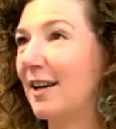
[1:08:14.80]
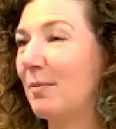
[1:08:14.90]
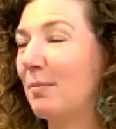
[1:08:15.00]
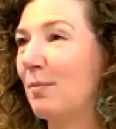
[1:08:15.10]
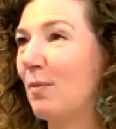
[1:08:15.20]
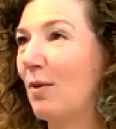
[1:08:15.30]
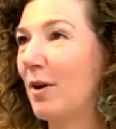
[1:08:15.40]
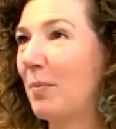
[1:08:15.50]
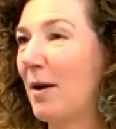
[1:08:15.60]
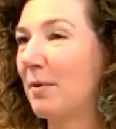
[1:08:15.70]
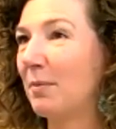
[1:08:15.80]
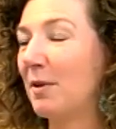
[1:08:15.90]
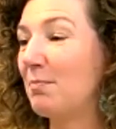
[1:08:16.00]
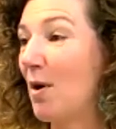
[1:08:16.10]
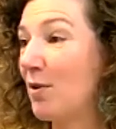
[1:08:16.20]
more probably
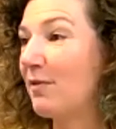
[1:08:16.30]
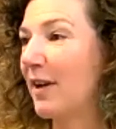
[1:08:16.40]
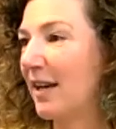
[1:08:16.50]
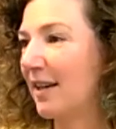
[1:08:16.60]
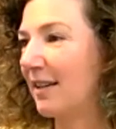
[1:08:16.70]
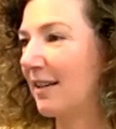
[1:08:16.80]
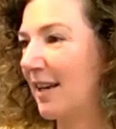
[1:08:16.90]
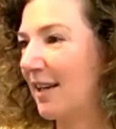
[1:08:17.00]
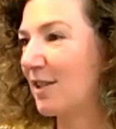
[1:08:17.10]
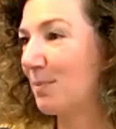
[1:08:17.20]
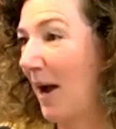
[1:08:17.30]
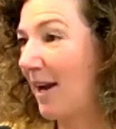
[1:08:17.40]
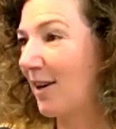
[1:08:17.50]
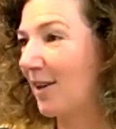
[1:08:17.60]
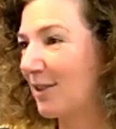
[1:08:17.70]
motivated and
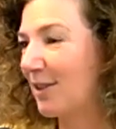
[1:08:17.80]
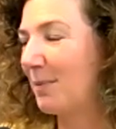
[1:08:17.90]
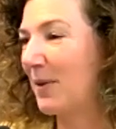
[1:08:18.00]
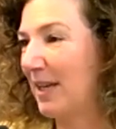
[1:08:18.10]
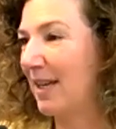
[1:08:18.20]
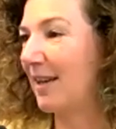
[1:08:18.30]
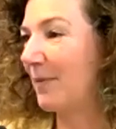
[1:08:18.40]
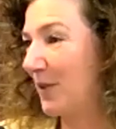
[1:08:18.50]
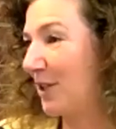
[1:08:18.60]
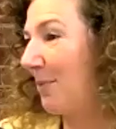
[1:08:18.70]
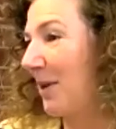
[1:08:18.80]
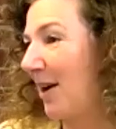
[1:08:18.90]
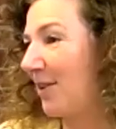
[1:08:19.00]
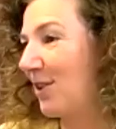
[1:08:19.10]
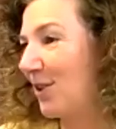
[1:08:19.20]
inspired to be stepping
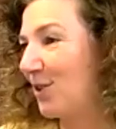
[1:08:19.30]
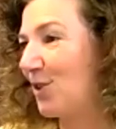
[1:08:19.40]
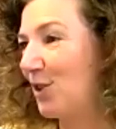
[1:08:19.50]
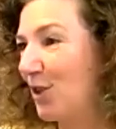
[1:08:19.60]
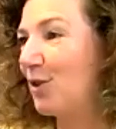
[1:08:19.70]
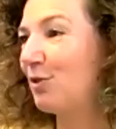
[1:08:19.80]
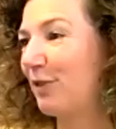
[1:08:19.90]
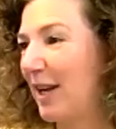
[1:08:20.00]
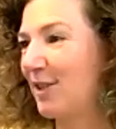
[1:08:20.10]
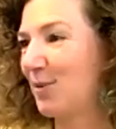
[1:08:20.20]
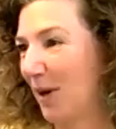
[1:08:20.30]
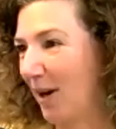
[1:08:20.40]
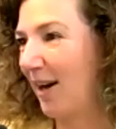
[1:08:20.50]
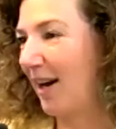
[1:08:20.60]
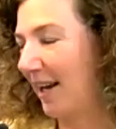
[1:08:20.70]
out into this new phase
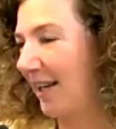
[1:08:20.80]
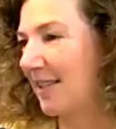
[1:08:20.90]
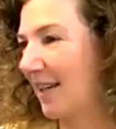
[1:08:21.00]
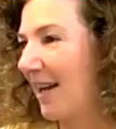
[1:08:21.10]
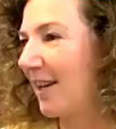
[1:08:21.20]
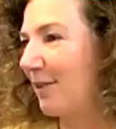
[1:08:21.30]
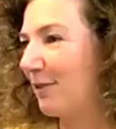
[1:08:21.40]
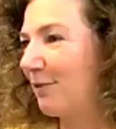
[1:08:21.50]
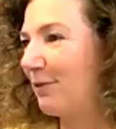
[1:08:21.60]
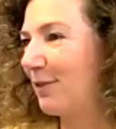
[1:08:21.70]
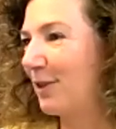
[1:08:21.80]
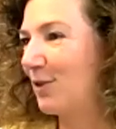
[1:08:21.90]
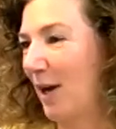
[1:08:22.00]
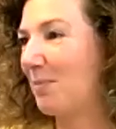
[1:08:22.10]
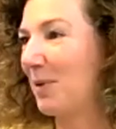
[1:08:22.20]
where I get to kind of
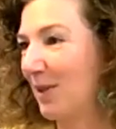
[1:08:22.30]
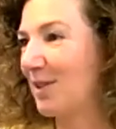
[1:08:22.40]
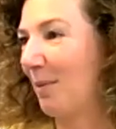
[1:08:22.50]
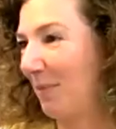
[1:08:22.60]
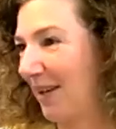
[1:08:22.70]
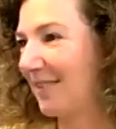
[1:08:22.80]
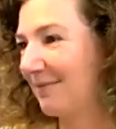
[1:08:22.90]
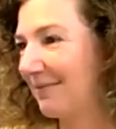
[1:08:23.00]
try to build something.